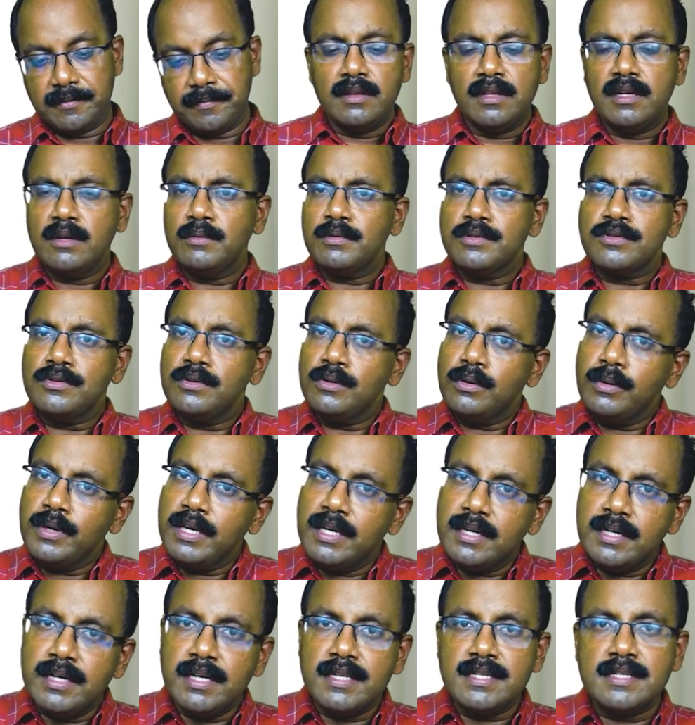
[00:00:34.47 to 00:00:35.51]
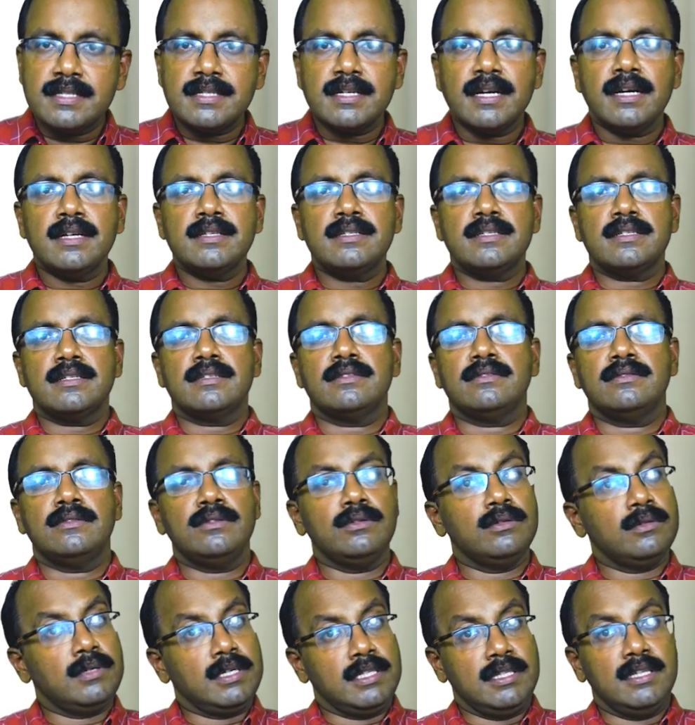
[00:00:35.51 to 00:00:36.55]
There was no ear discharge,
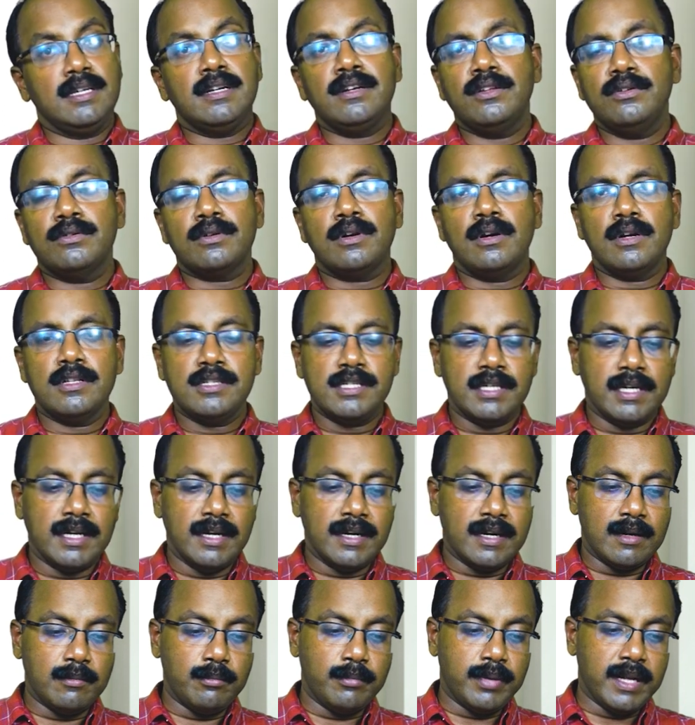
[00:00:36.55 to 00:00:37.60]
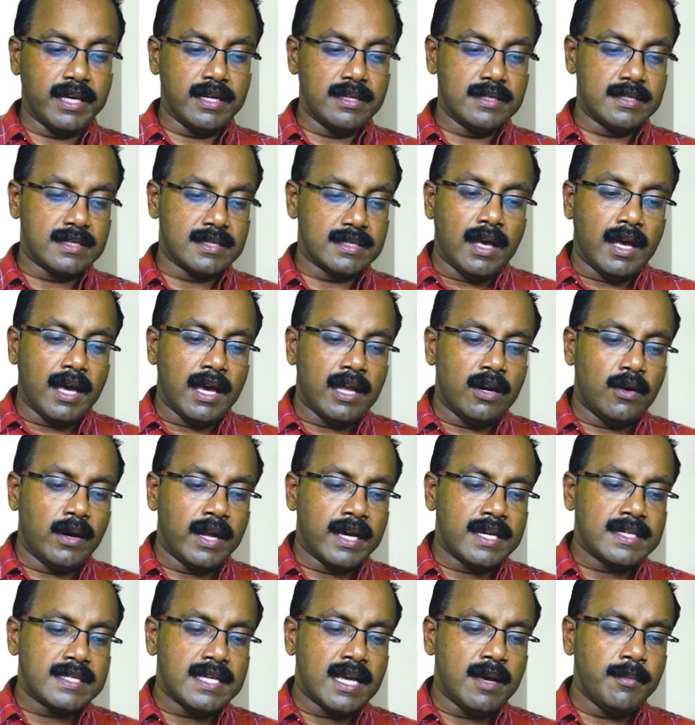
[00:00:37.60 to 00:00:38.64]
no other neurological complaints, and on
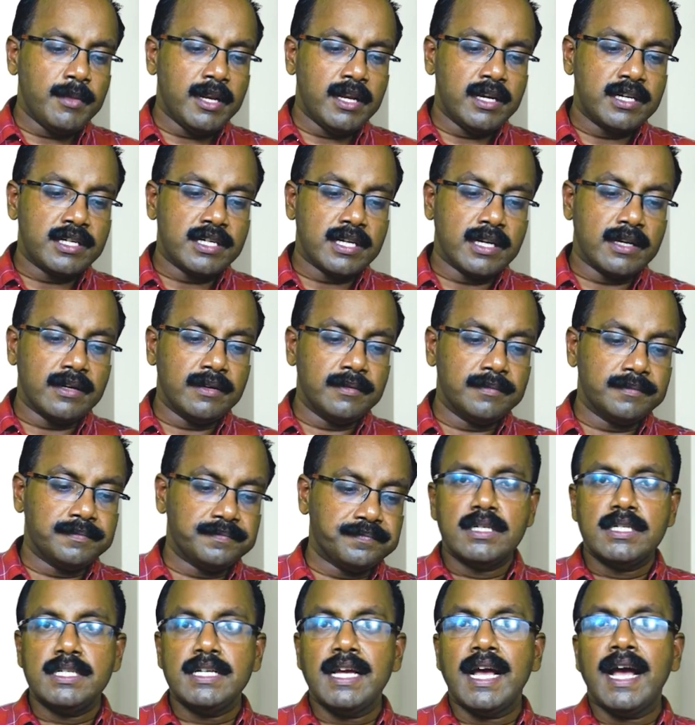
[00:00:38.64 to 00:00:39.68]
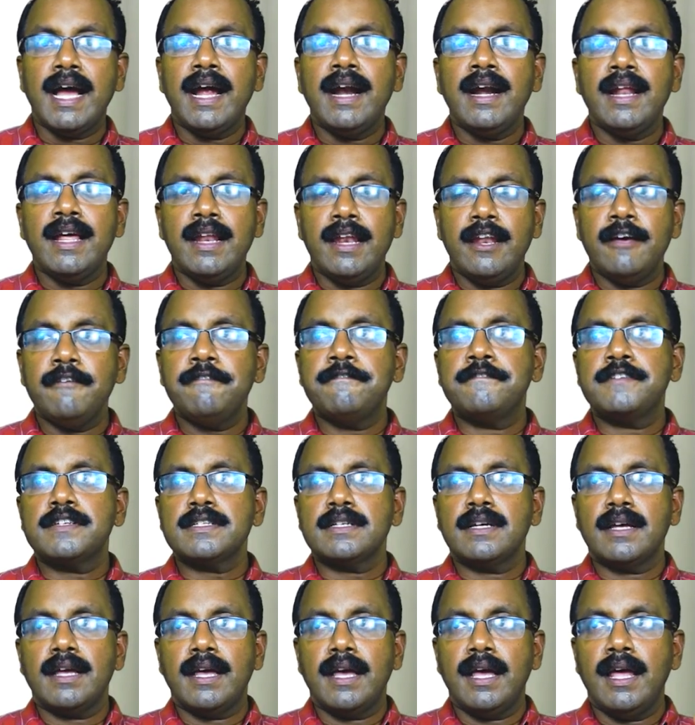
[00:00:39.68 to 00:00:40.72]
examination, she had a
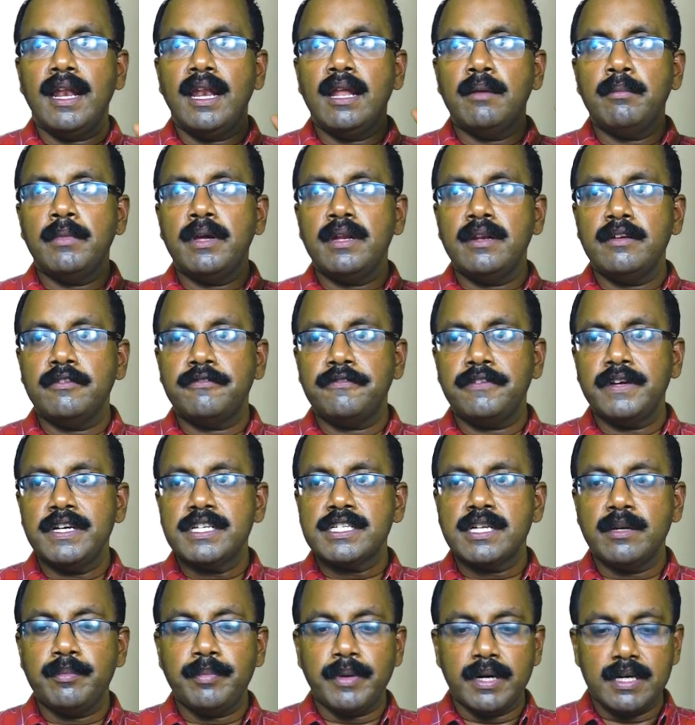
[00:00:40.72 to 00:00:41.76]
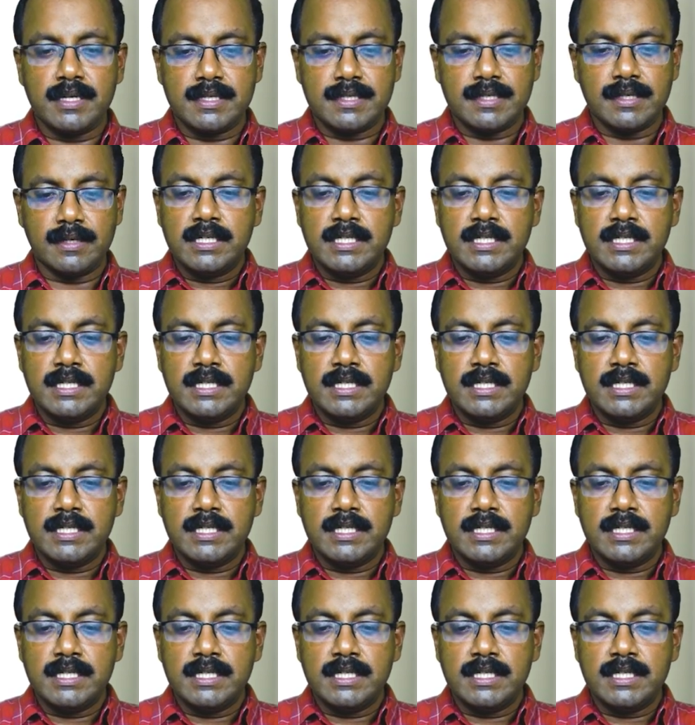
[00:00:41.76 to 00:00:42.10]
left element facial palsy.